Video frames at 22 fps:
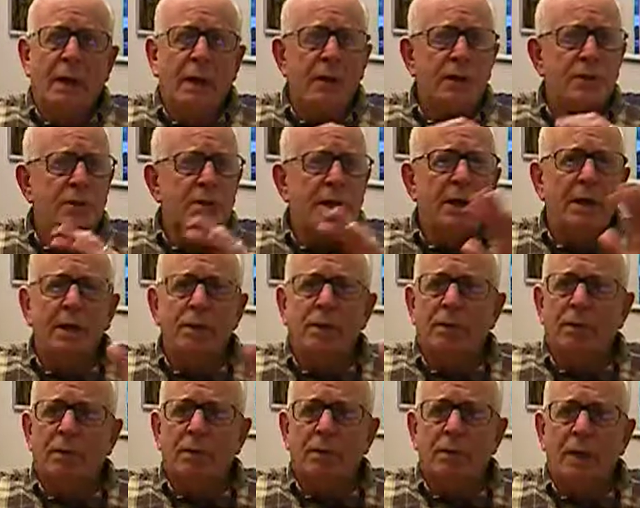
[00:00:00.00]
And it's
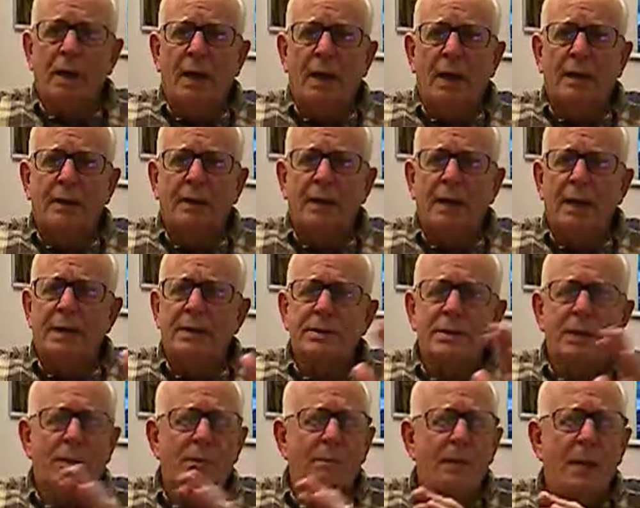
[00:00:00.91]
incorrect.
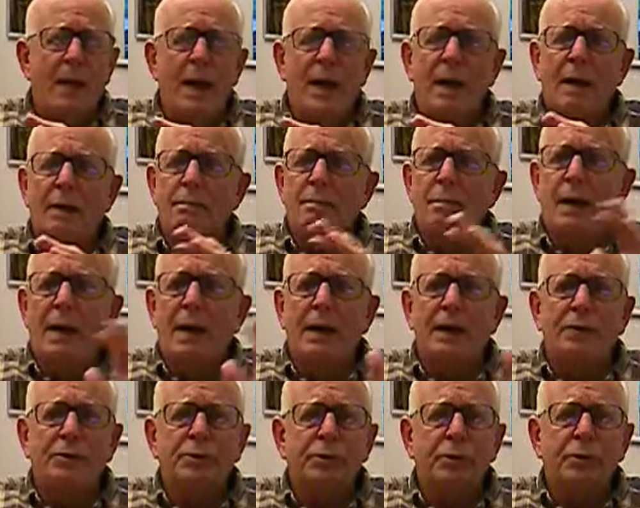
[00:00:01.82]
It's a
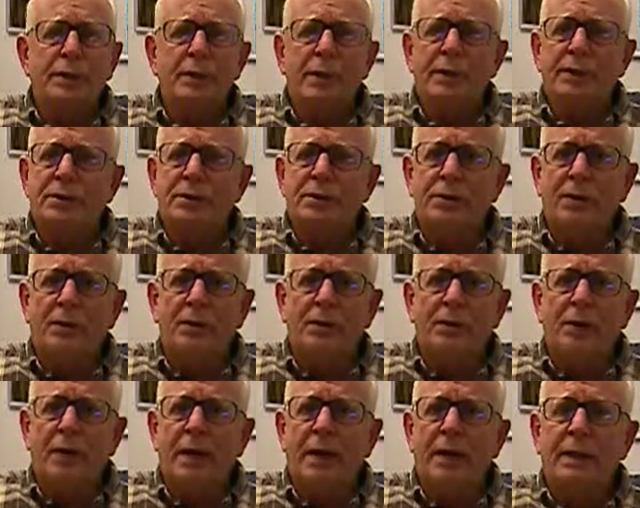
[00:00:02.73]
man-made
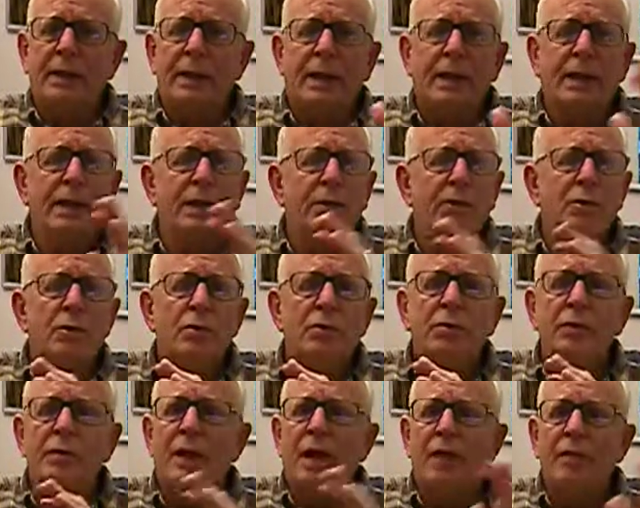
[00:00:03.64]
traditional thing that can
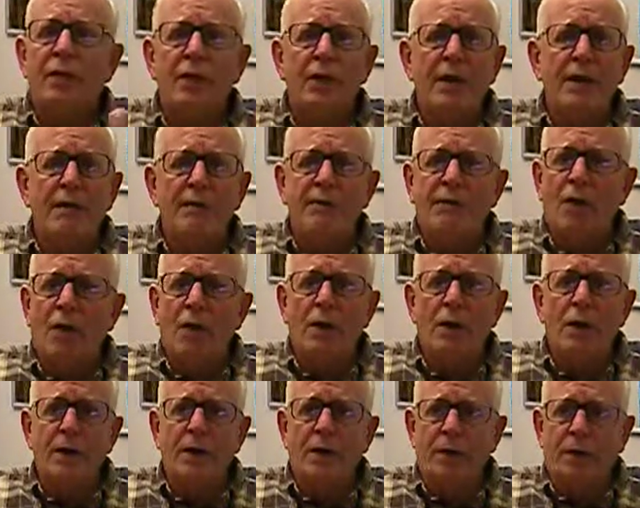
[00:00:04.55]
do nothing
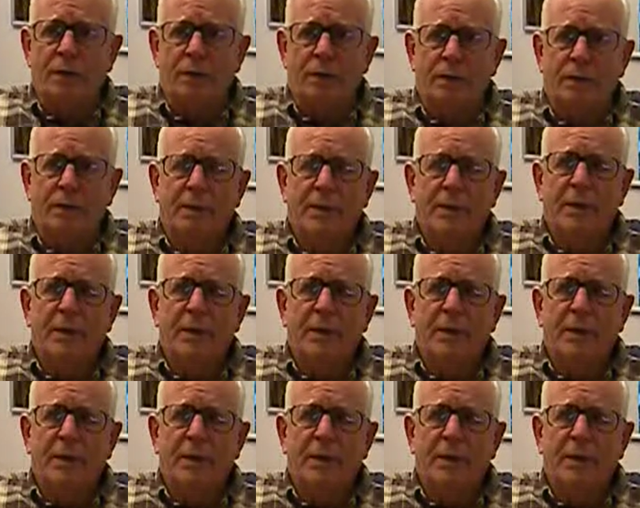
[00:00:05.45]
for you.